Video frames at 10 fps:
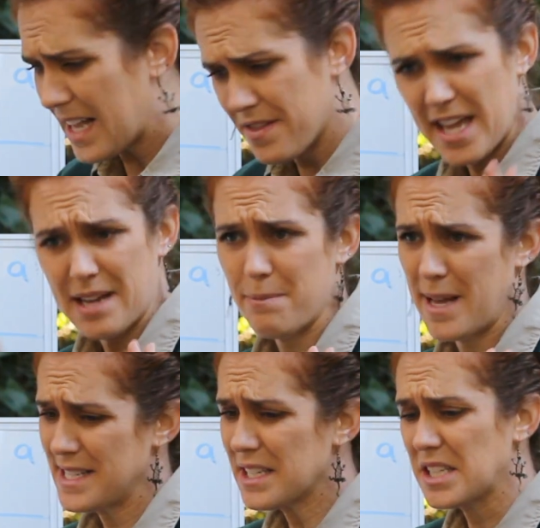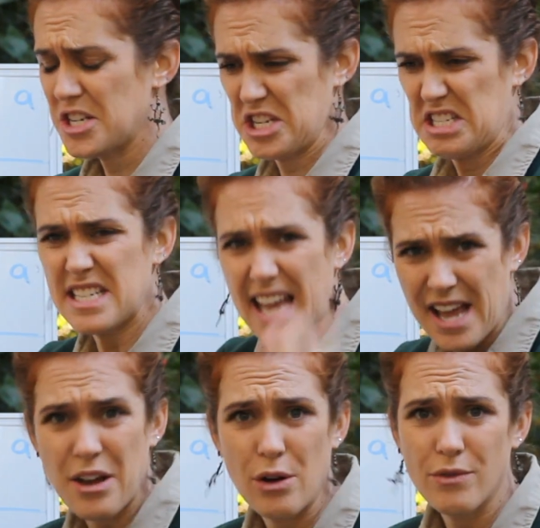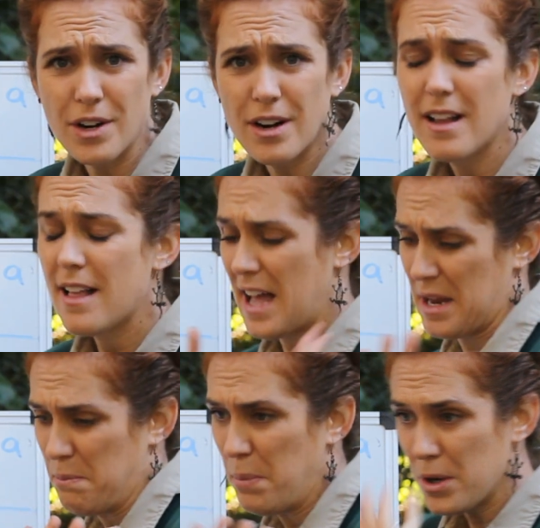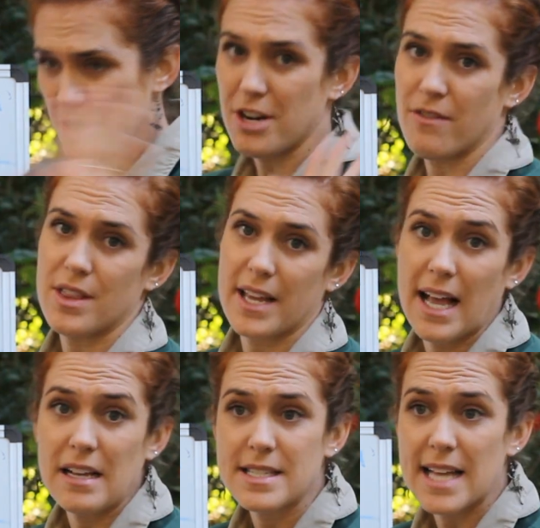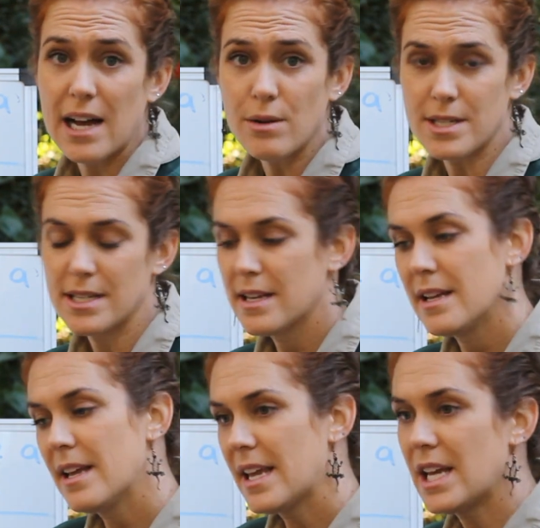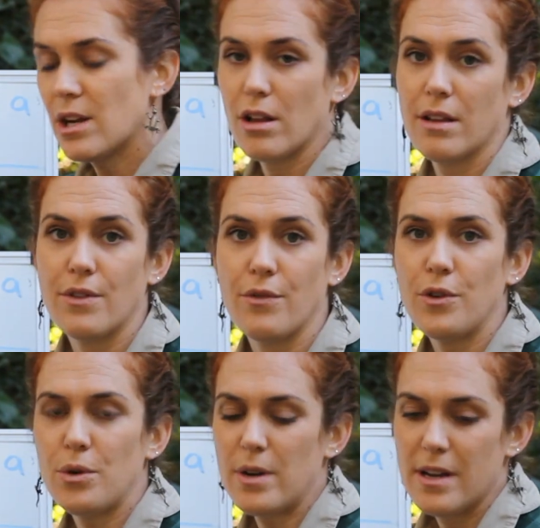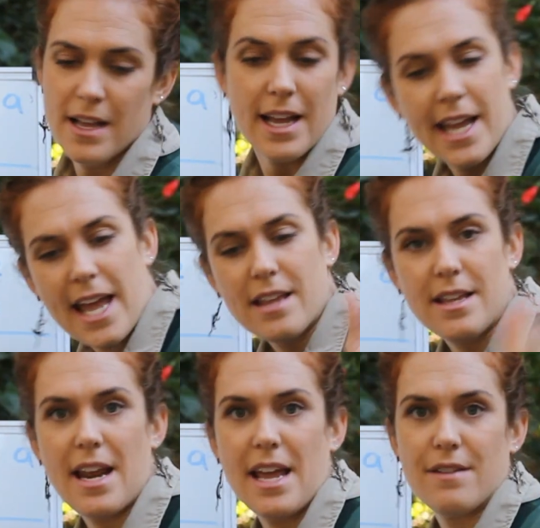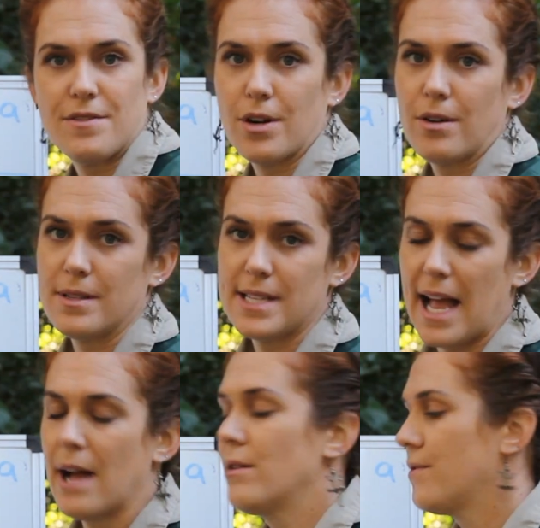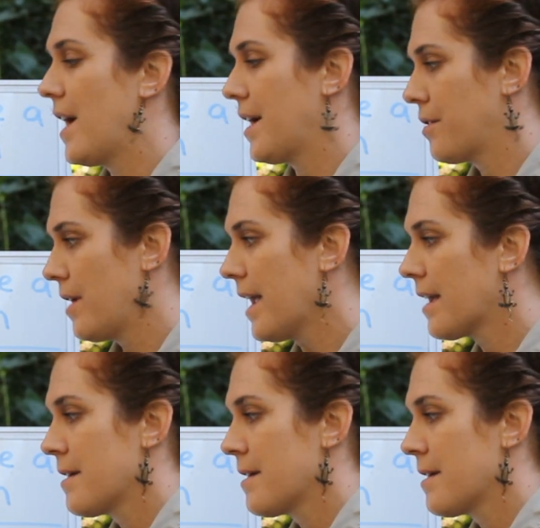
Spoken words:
they can basically just take over and push everything else out, eat all of the food, kick the native turtles out of that creek,